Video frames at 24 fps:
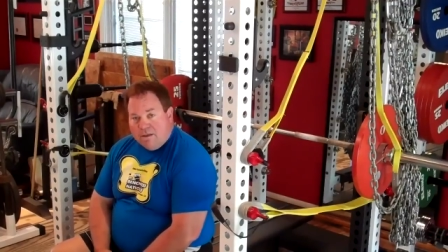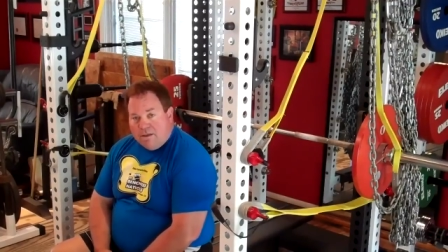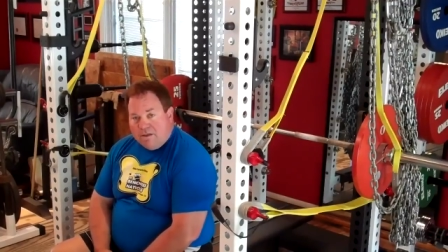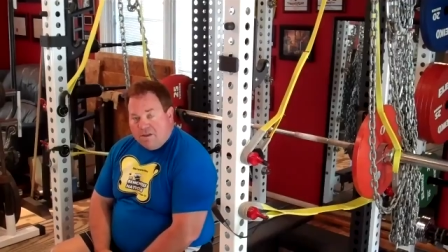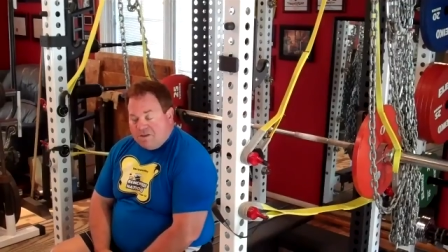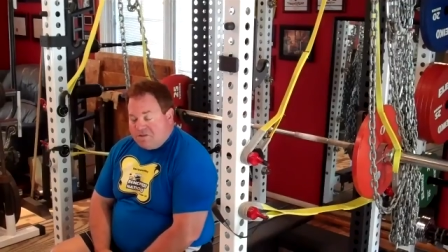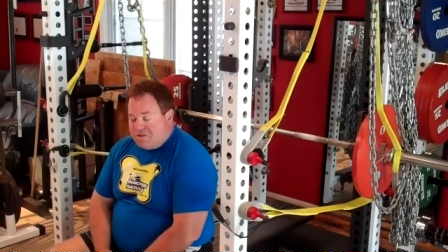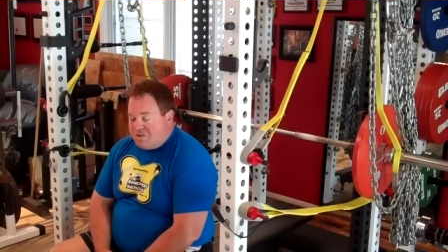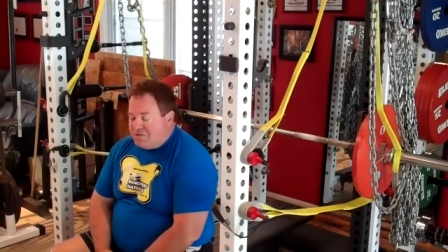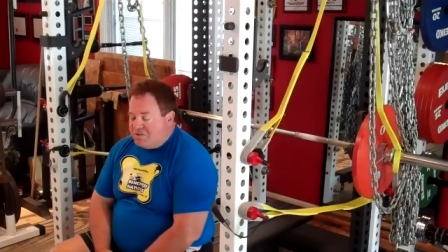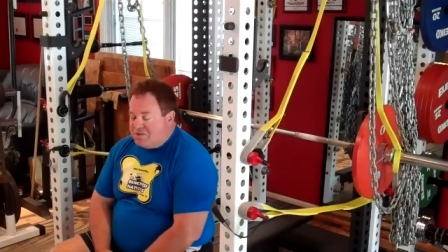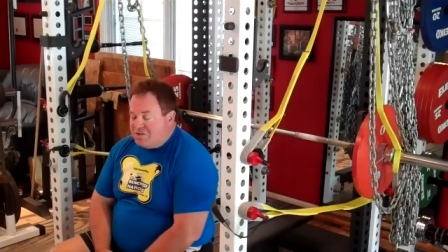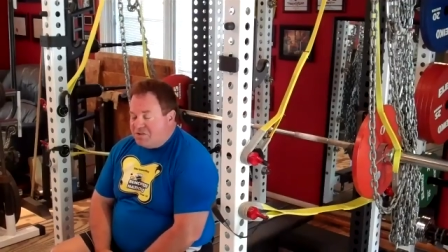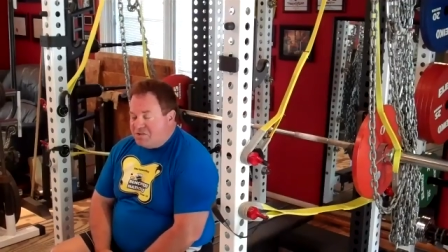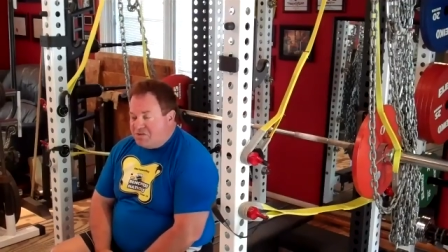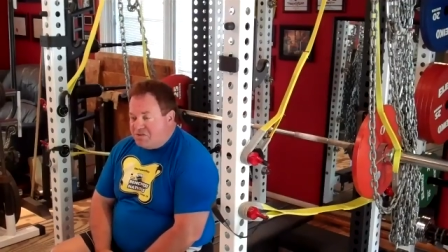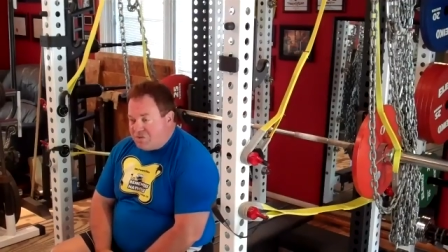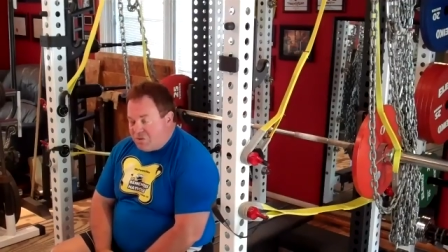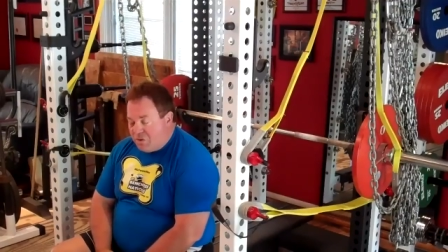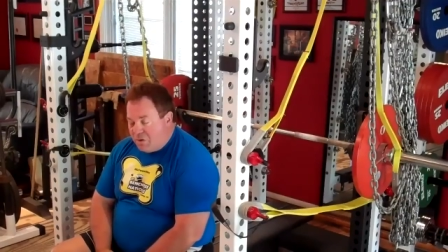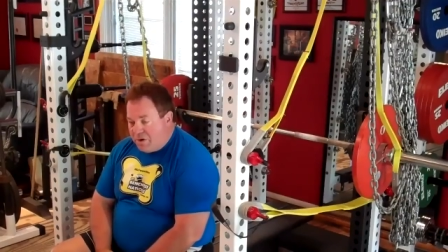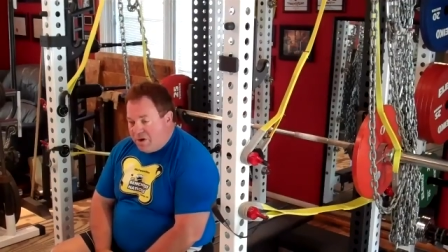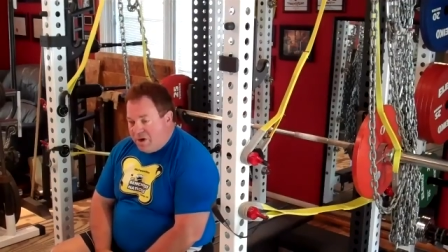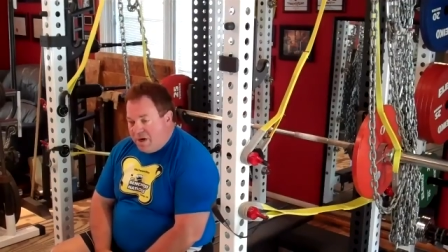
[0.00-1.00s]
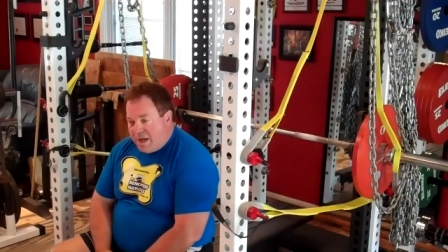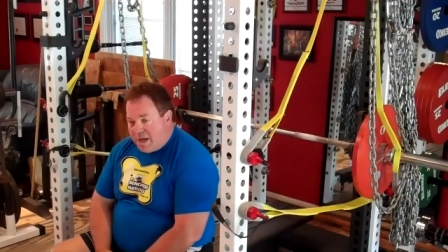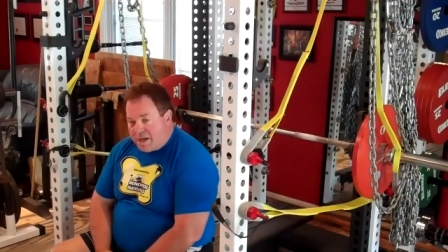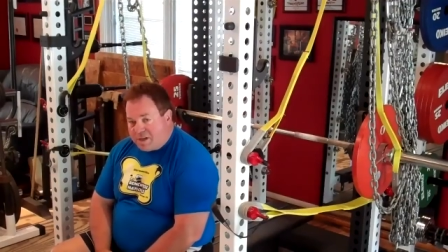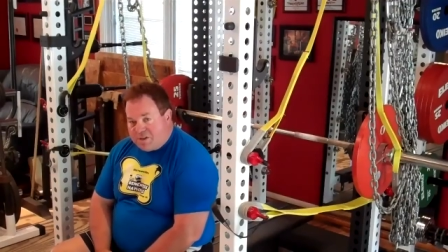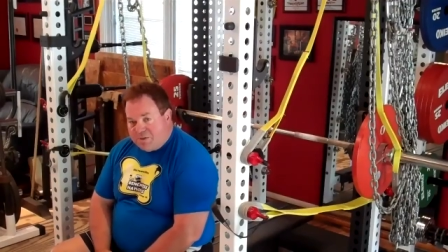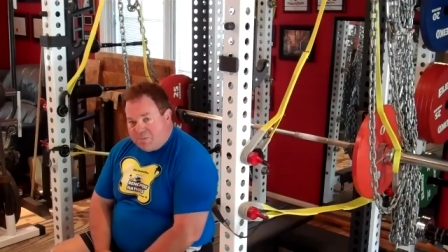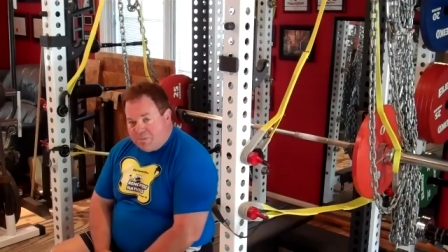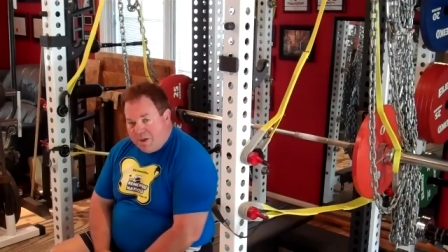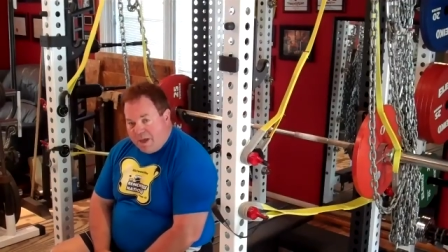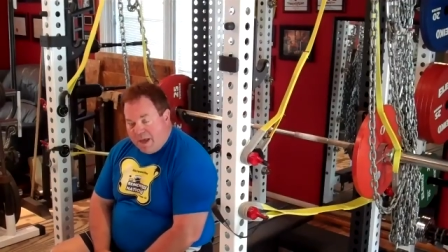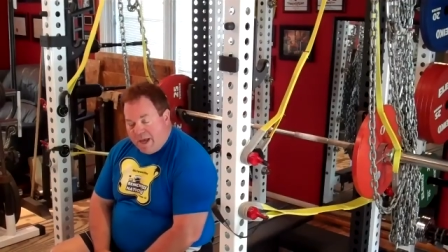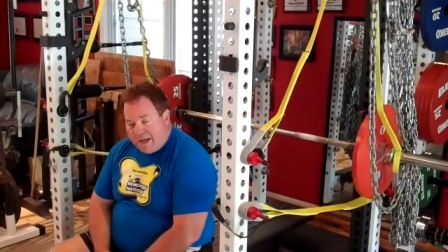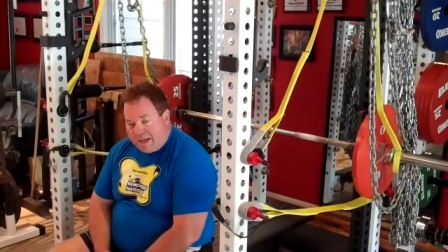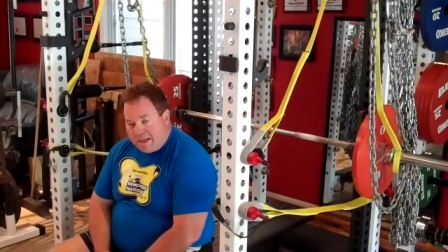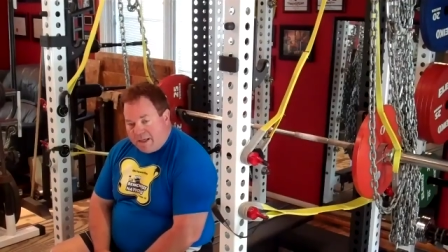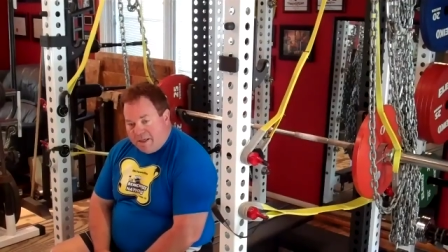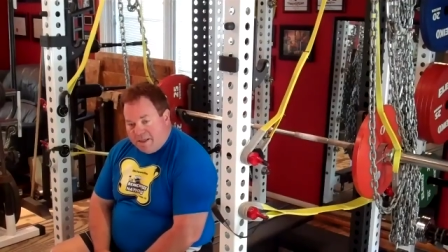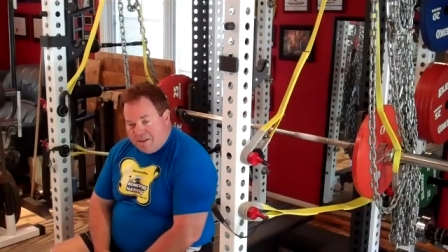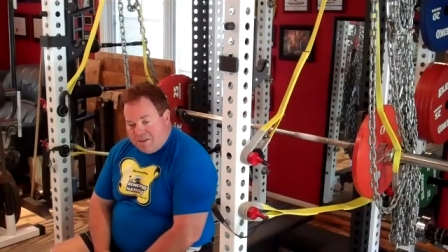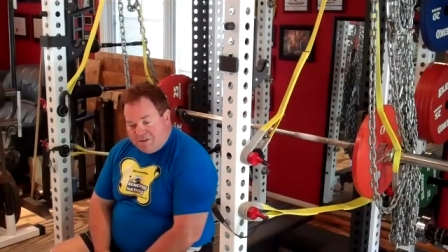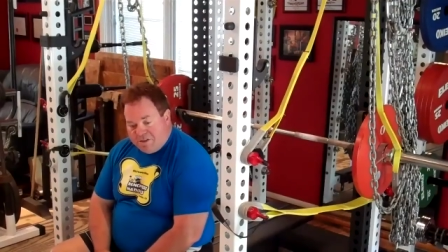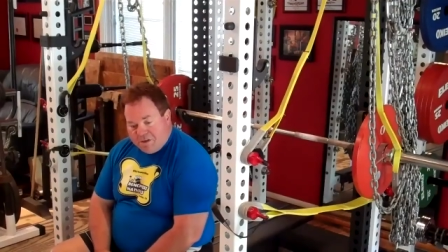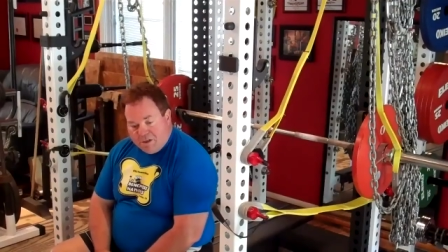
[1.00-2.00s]
This is the Sorinex
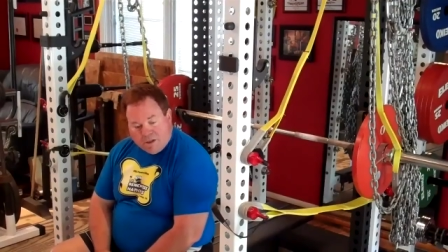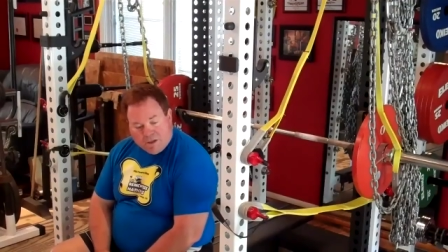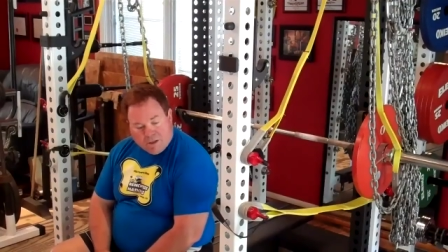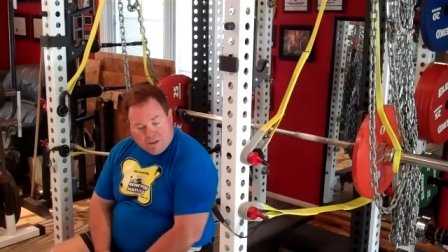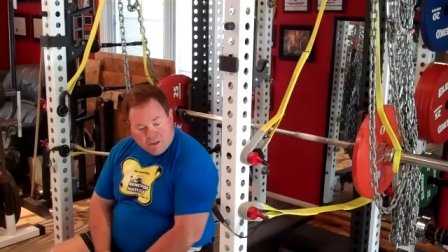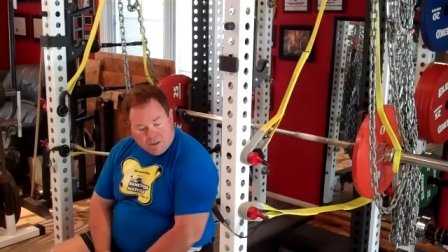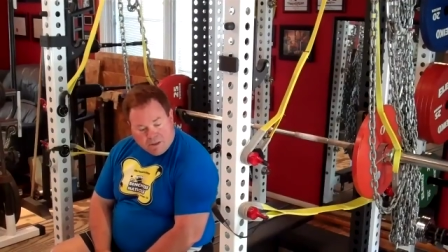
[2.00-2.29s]
package.